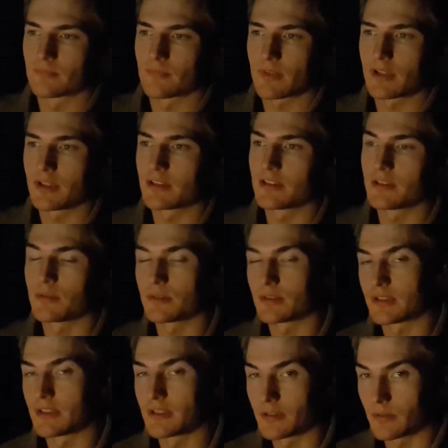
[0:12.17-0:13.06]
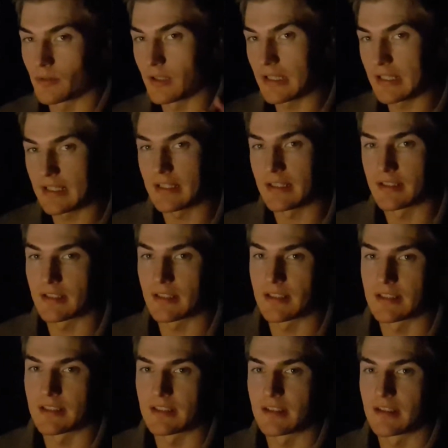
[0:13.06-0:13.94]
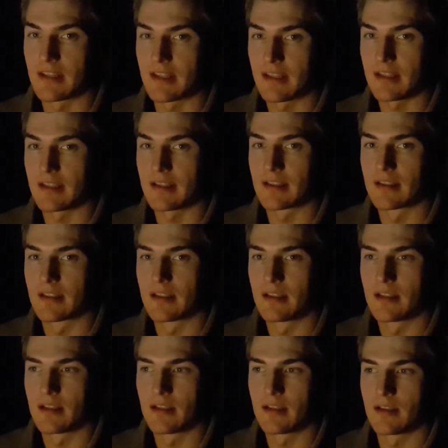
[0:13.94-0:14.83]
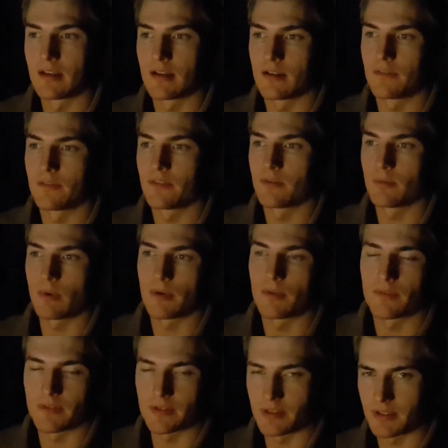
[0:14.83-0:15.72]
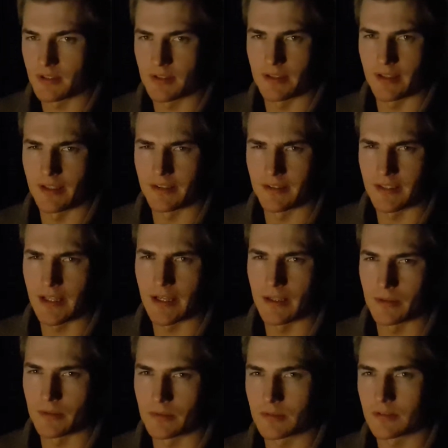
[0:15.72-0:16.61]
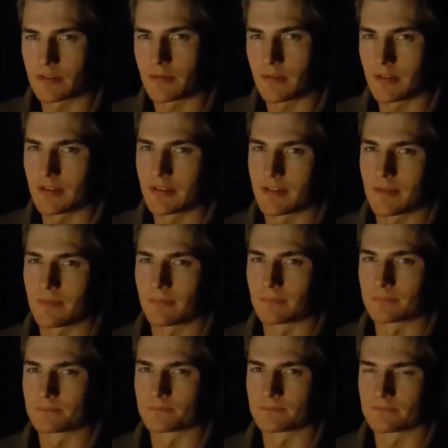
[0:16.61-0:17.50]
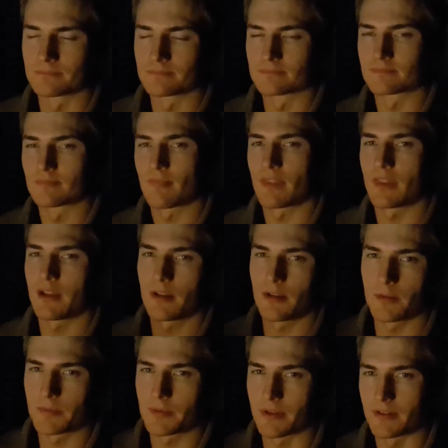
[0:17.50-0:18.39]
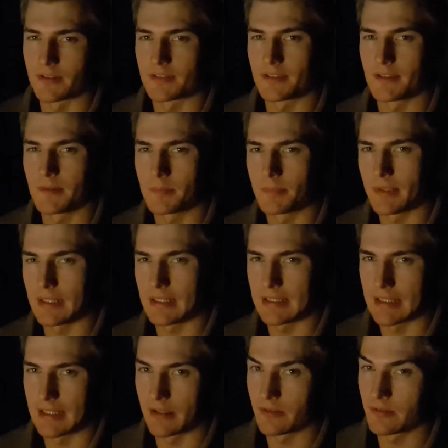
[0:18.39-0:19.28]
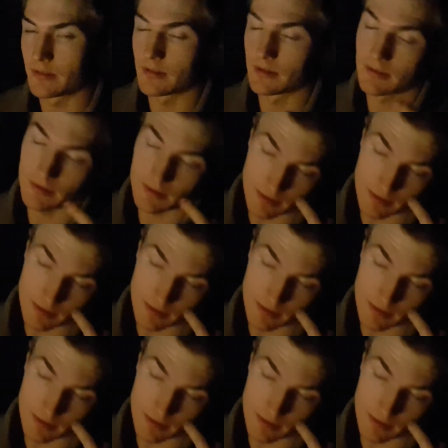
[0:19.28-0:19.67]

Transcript: because it was the grading day today. For the adults, because the club's gotten so big now that